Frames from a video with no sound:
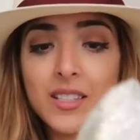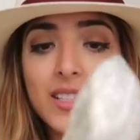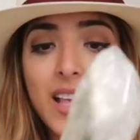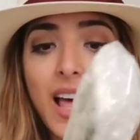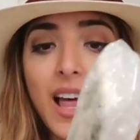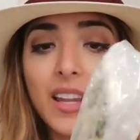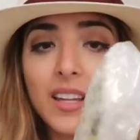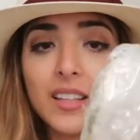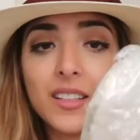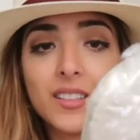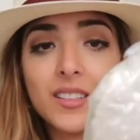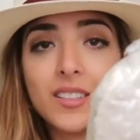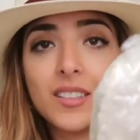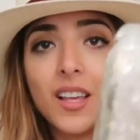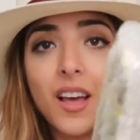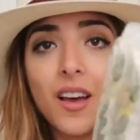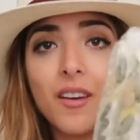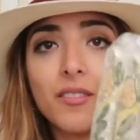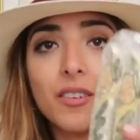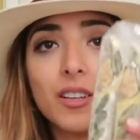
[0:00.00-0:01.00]
salad
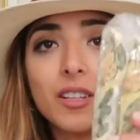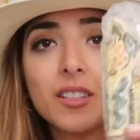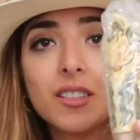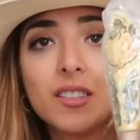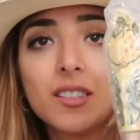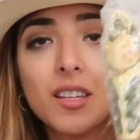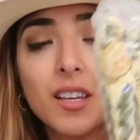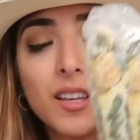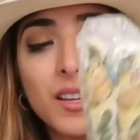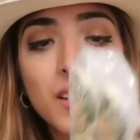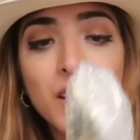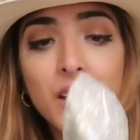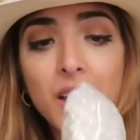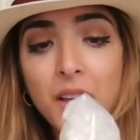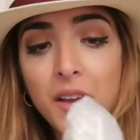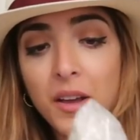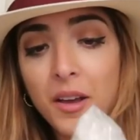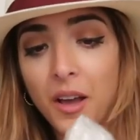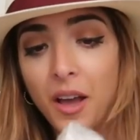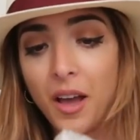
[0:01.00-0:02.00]
servers
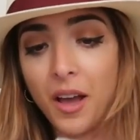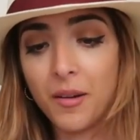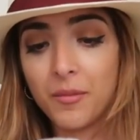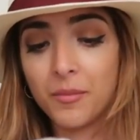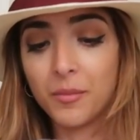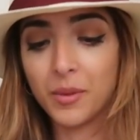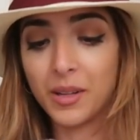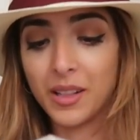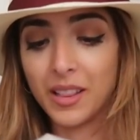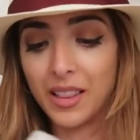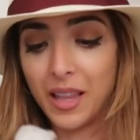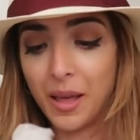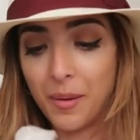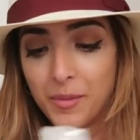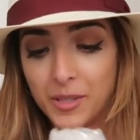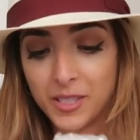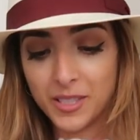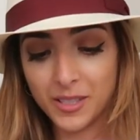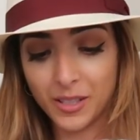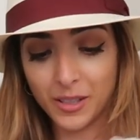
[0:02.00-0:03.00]
with
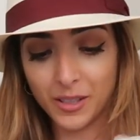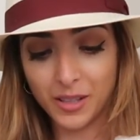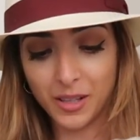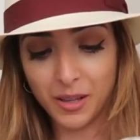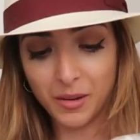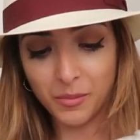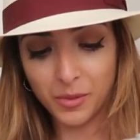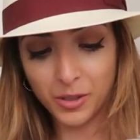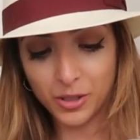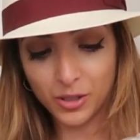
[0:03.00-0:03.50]
lemons on them,